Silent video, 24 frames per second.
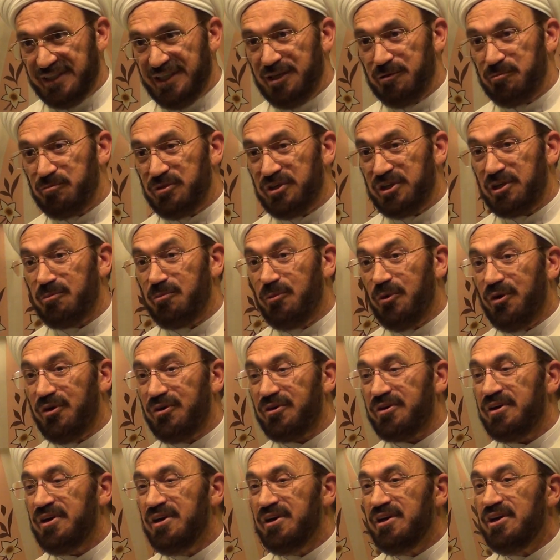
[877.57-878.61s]
They bring
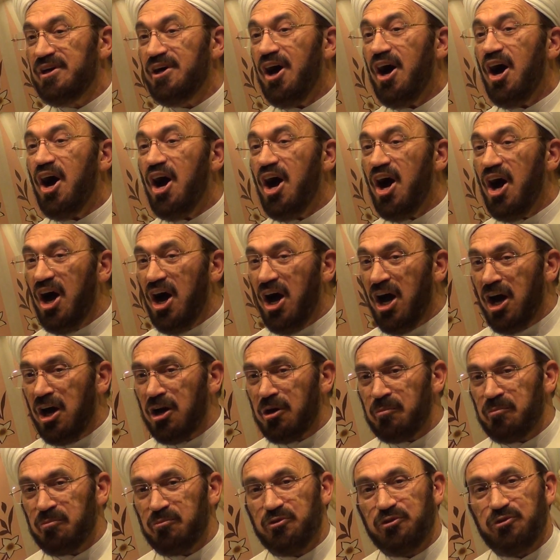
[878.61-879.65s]
more
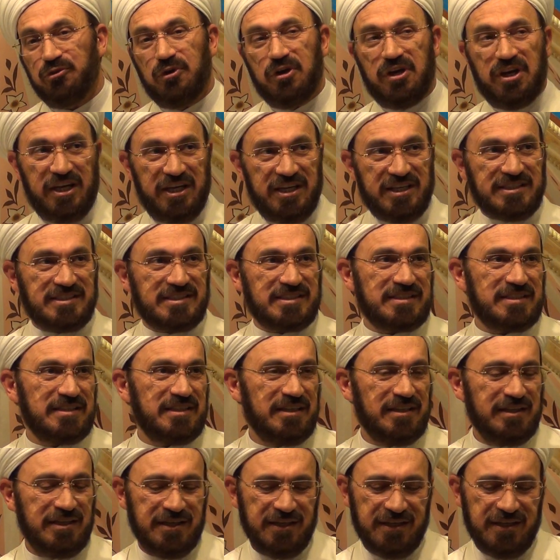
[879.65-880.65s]
harmfulness